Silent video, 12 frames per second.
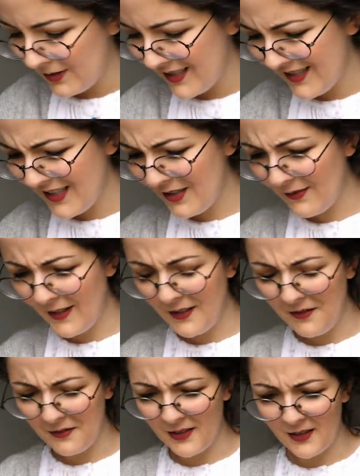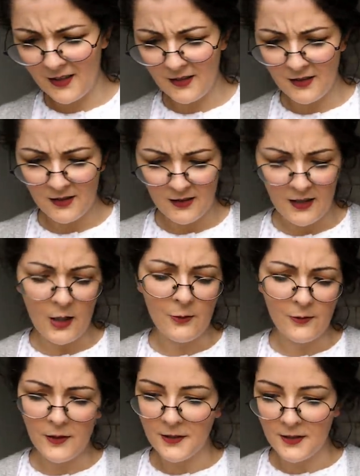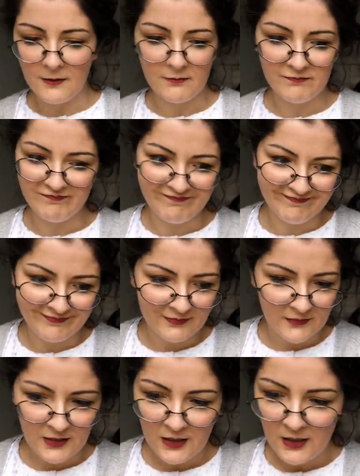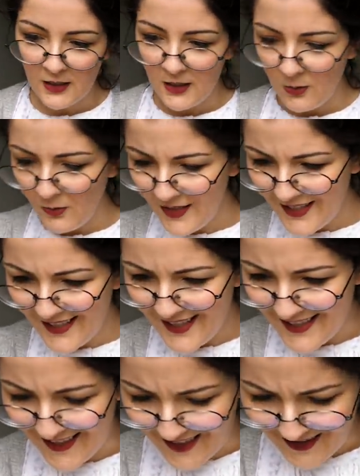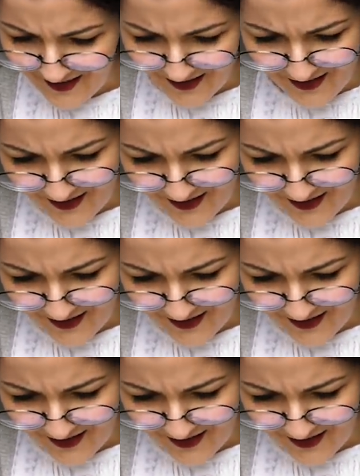what is this final one then? Oh, front. What is this then?